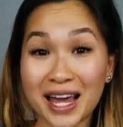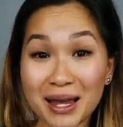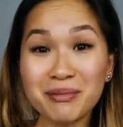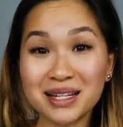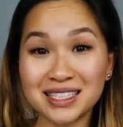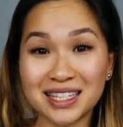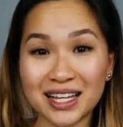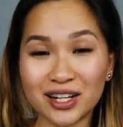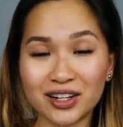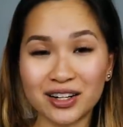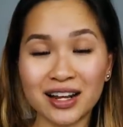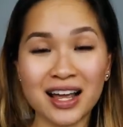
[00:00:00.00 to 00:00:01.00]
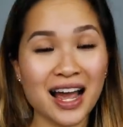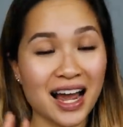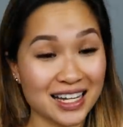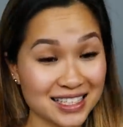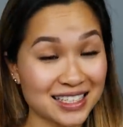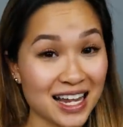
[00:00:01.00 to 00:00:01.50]
8 months later, I
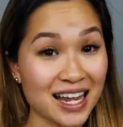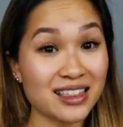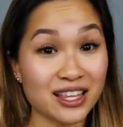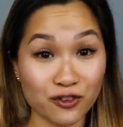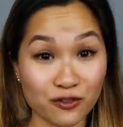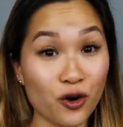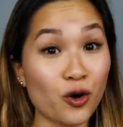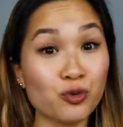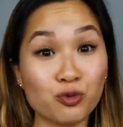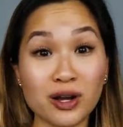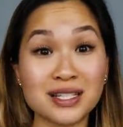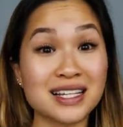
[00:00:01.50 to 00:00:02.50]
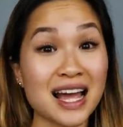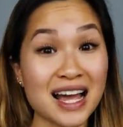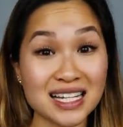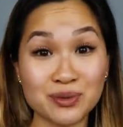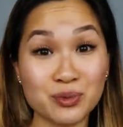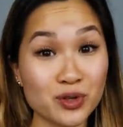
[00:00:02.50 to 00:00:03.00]
can say that the phone runs
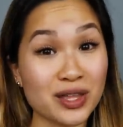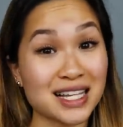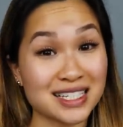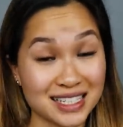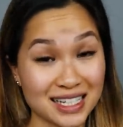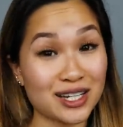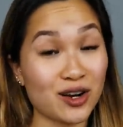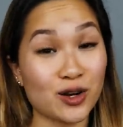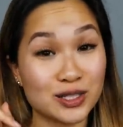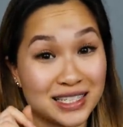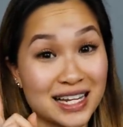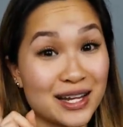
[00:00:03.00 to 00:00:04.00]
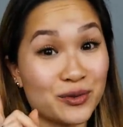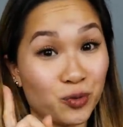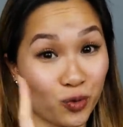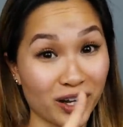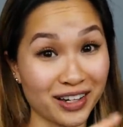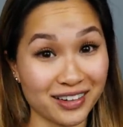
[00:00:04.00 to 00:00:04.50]
as smooth as it did on day
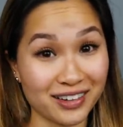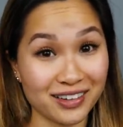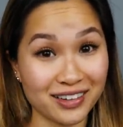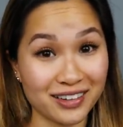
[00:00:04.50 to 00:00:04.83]
one.